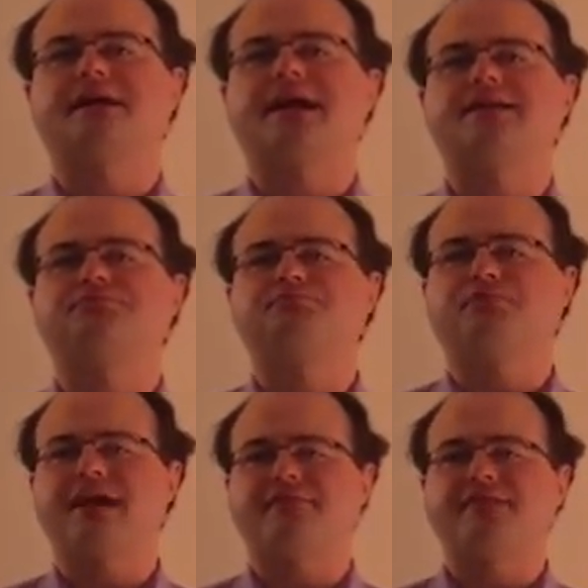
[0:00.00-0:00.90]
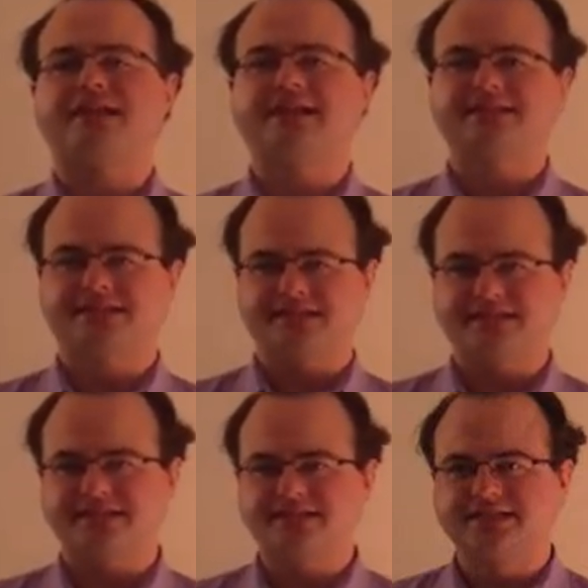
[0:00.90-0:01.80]
by private
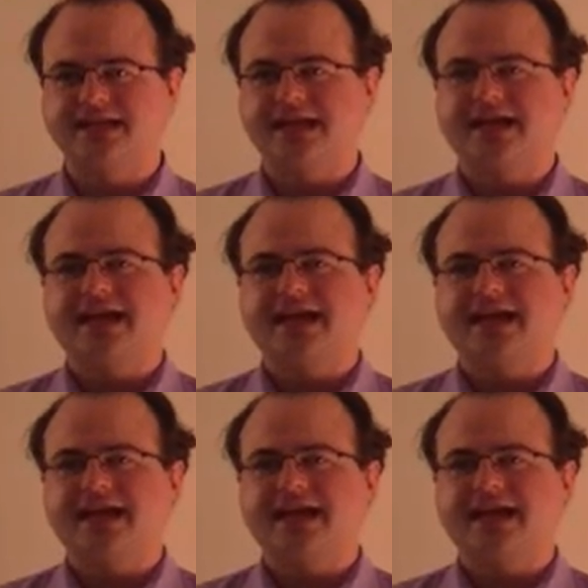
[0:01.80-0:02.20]
entities.